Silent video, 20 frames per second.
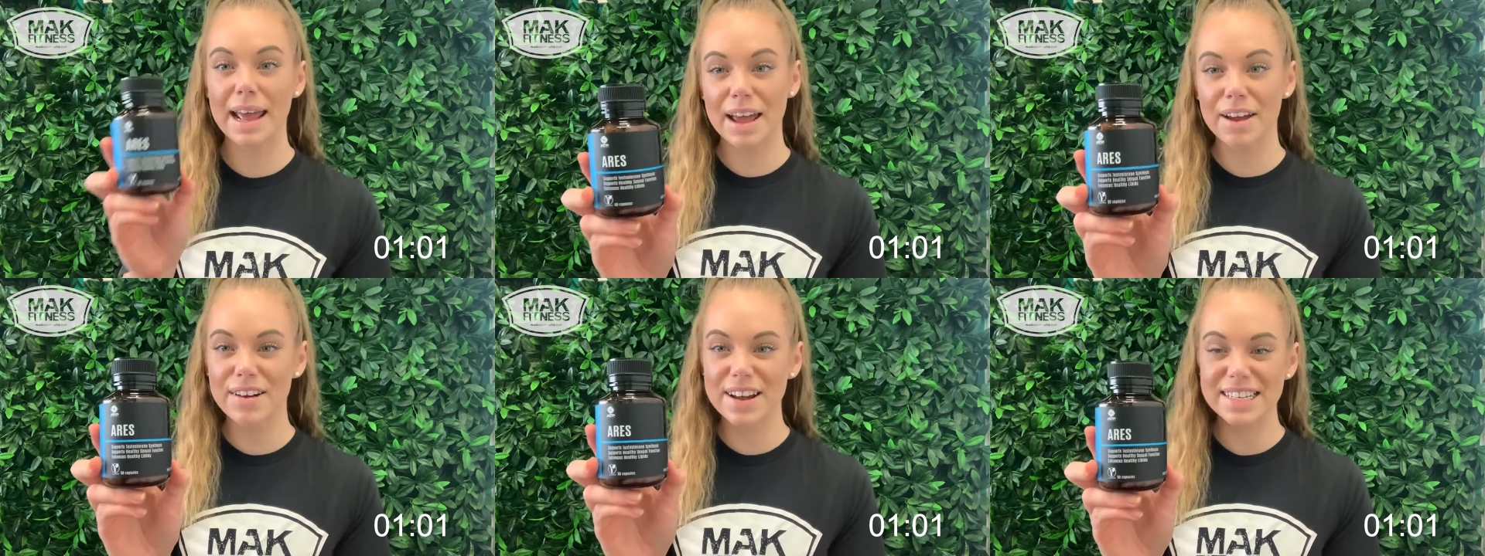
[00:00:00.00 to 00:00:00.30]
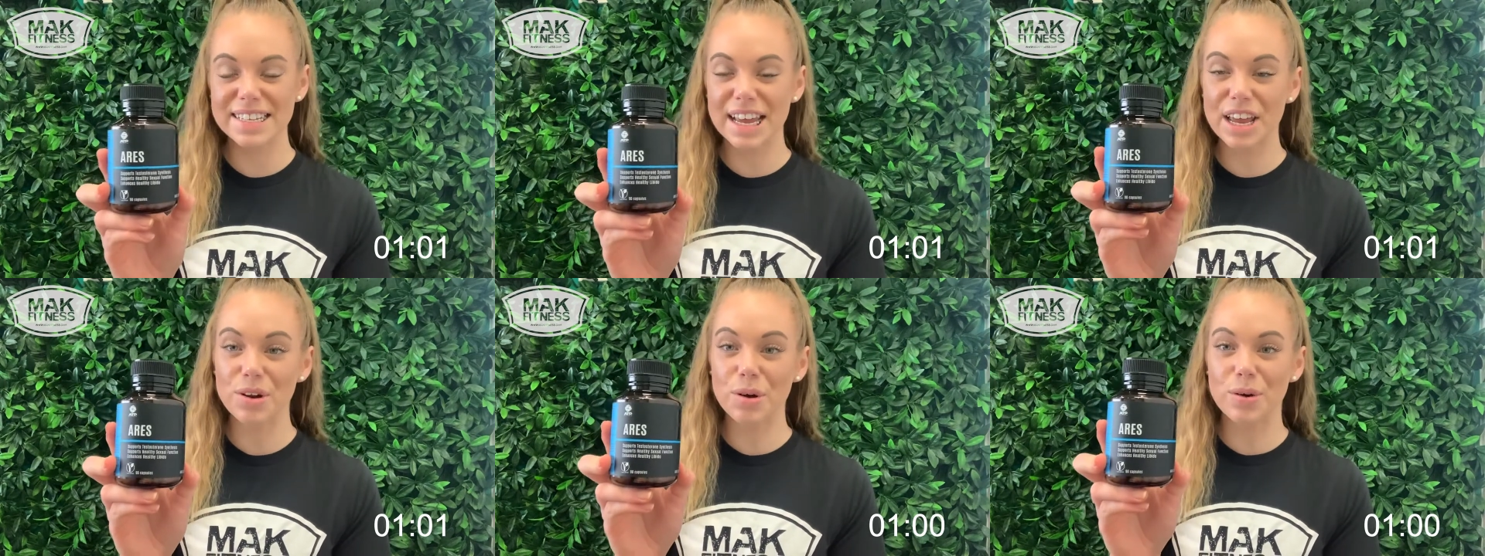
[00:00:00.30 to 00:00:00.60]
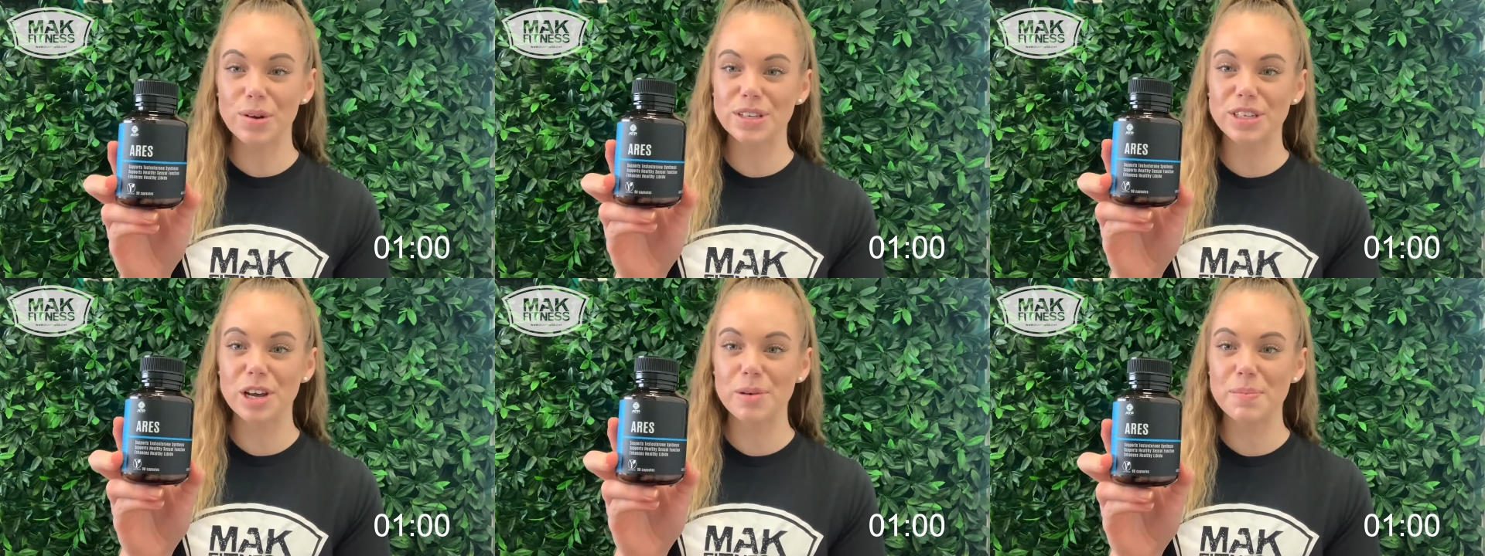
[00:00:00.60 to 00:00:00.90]
Ares can
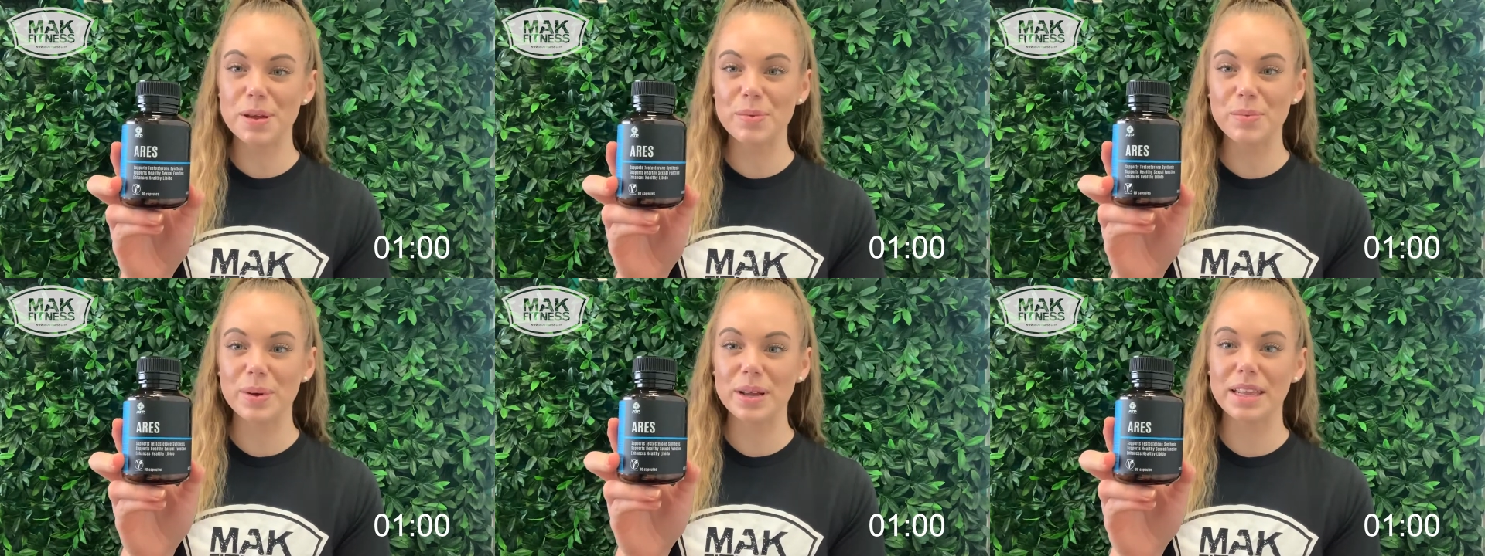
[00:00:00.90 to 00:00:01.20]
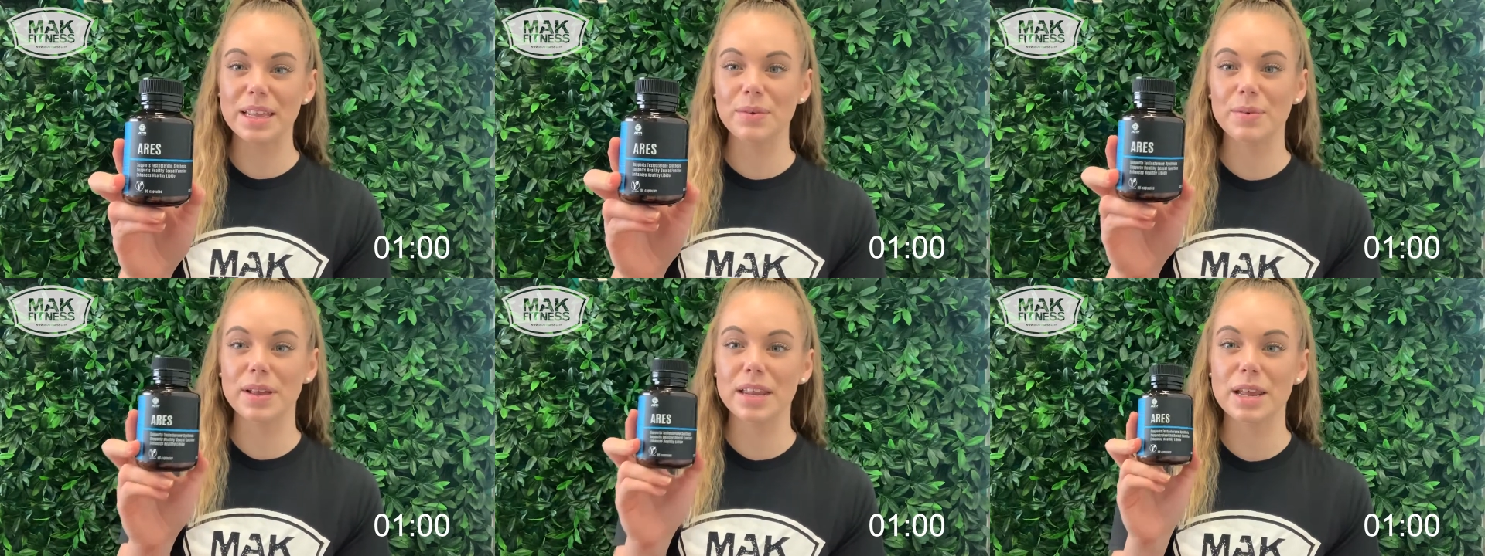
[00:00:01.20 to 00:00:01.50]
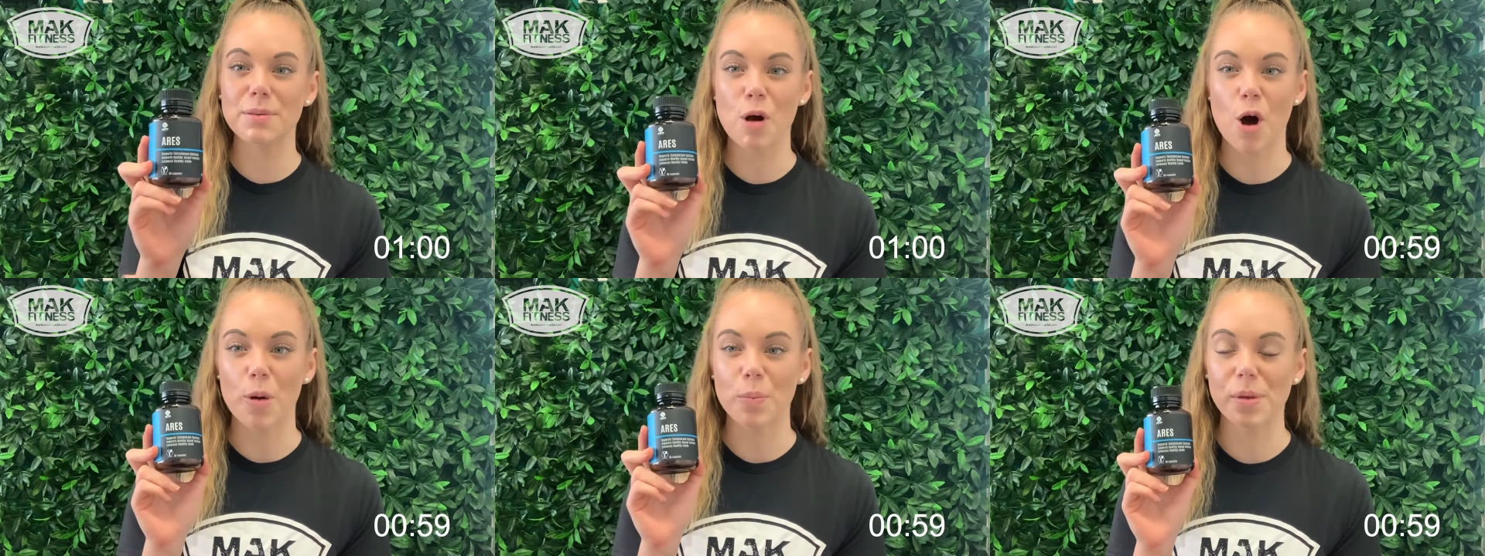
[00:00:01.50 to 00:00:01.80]
also be really,
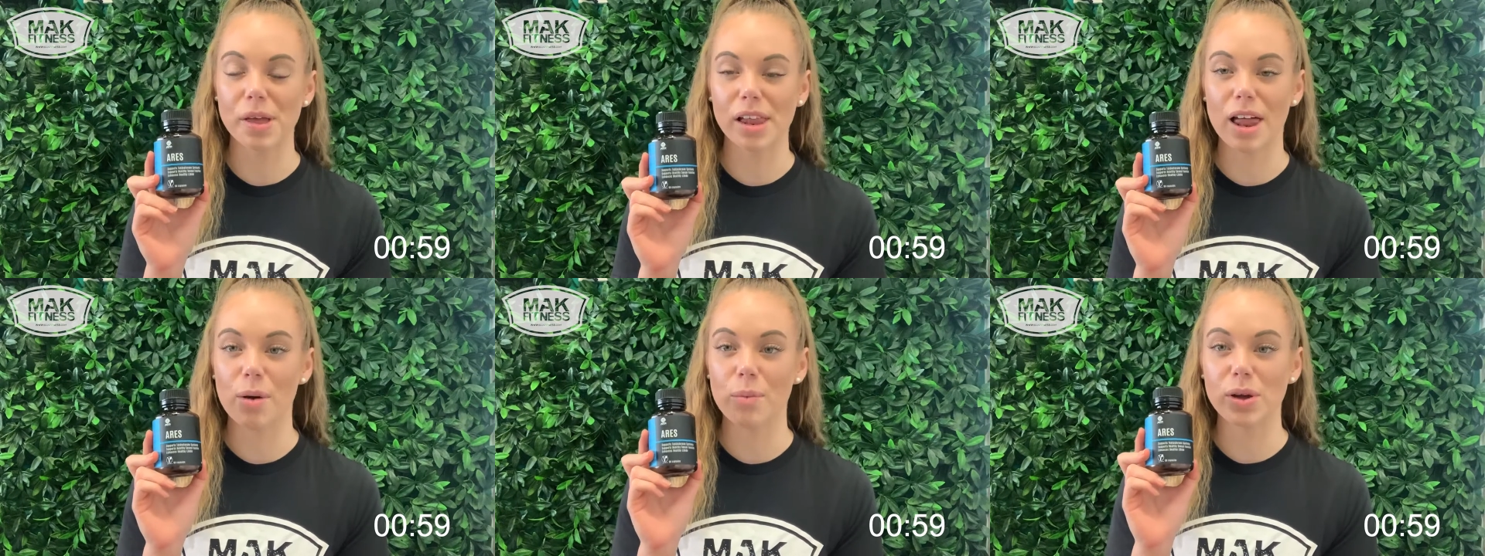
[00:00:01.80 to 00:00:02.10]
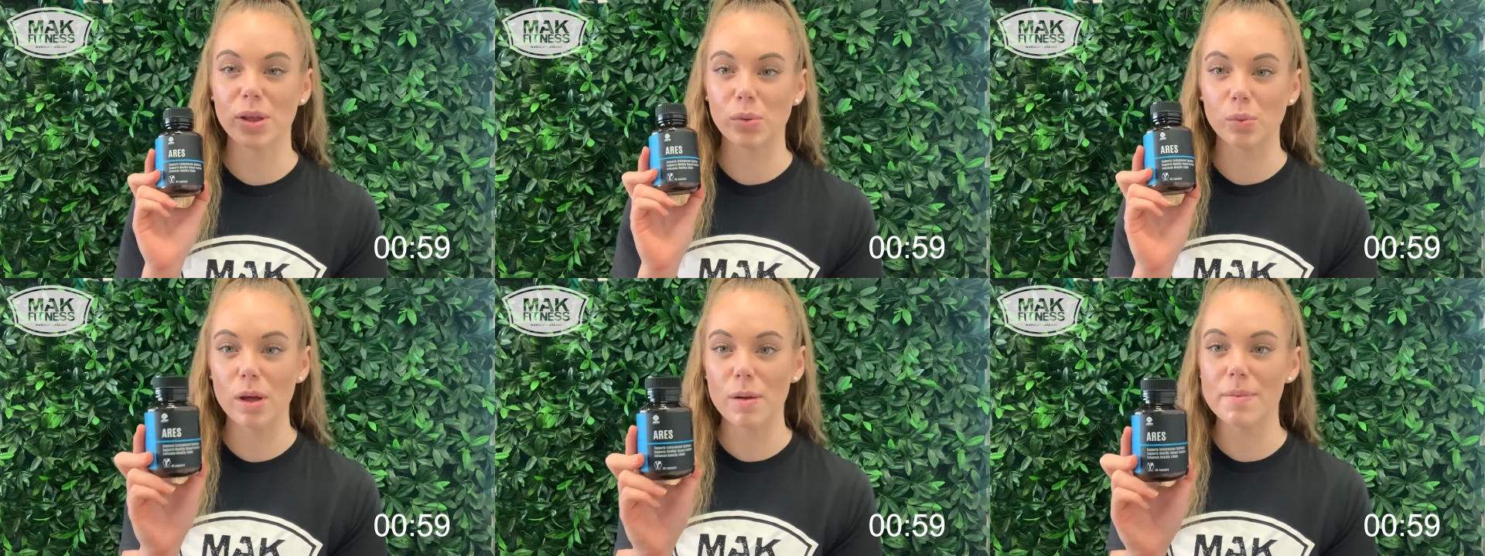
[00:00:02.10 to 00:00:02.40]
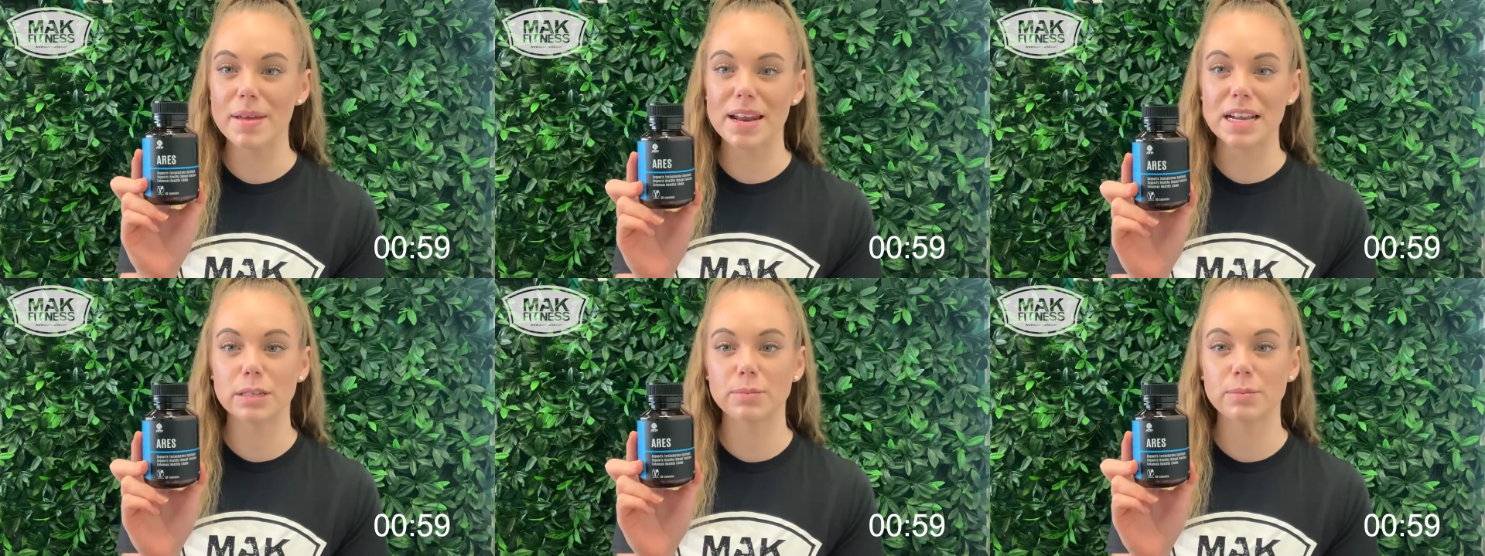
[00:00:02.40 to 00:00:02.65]
really popular with women,